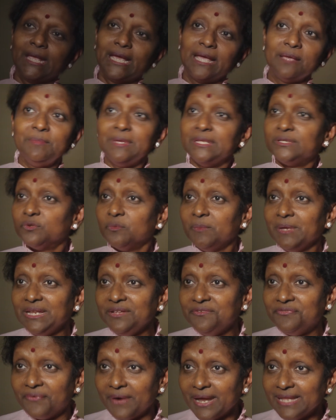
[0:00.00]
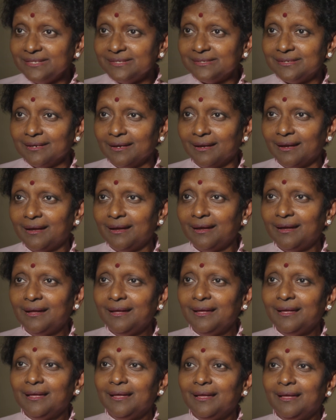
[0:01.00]
I made so many friends here.
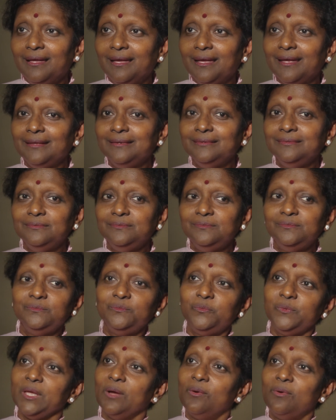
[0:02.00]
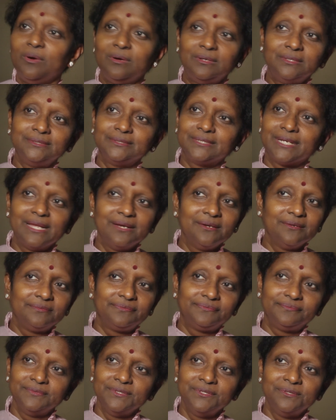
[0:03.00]
And we all kind
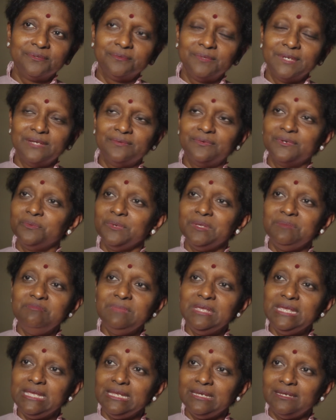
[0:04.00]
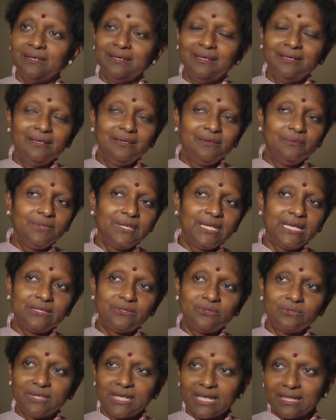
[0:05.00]
of, you know, whenever we meet, we
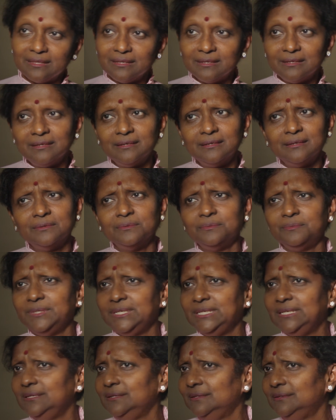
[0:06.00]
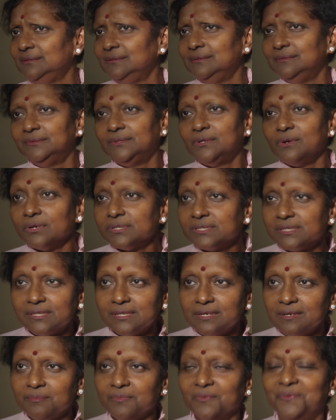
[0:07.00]
get together, we
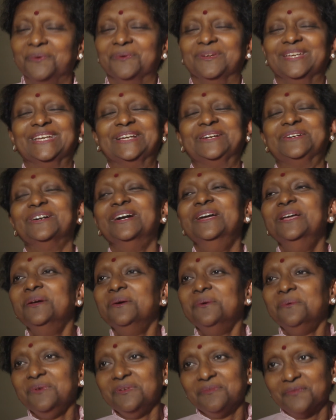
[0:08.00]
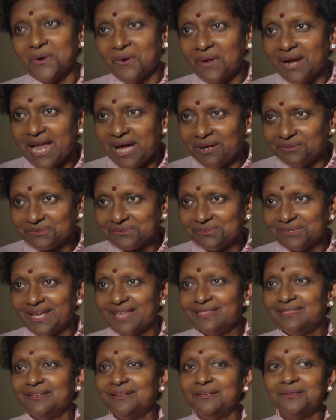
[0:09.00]
gossip, we've gone out
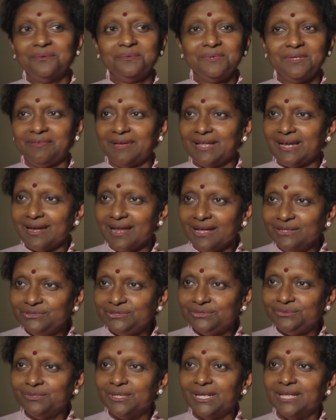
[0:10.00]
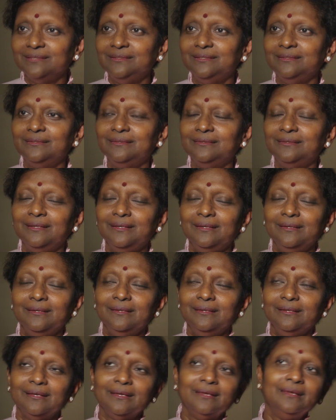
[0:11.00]
together, we've had lunch together.
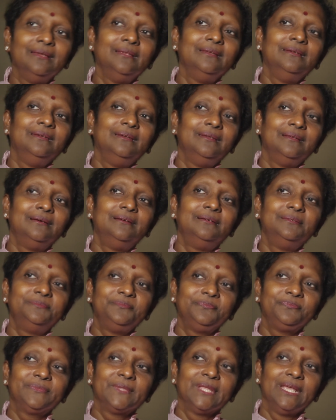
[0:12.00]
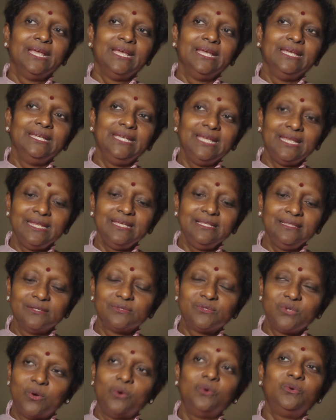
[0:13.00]
And getting
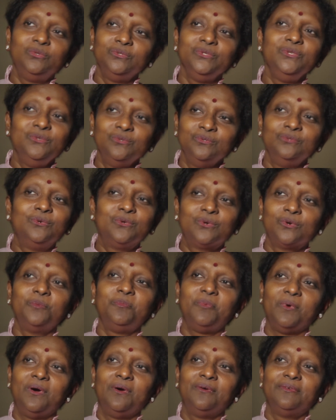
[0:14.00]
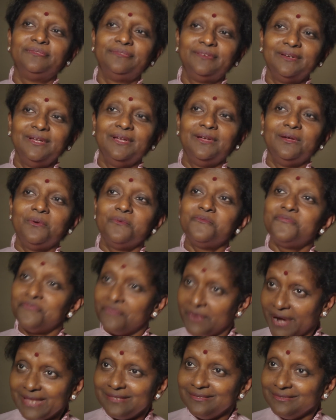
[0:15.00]
this whole new group of
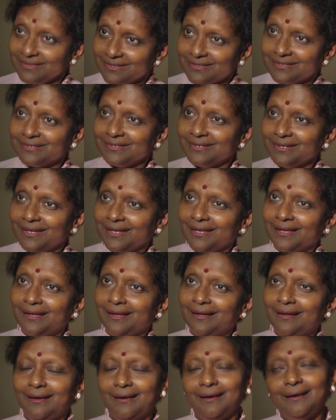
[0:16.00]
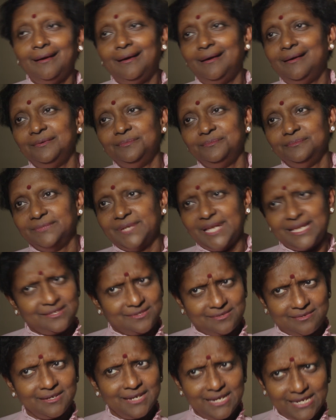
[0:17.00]
friends
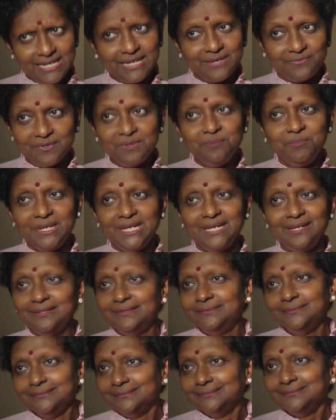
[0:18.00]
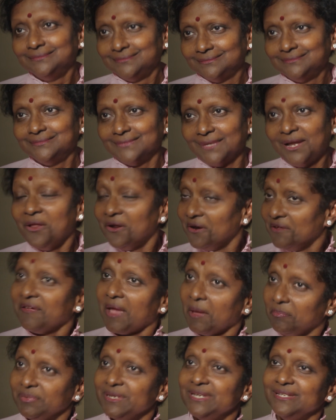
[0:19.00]
has really given me a lot of
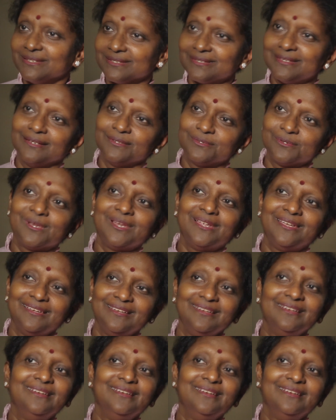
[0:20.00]
happiness, actually.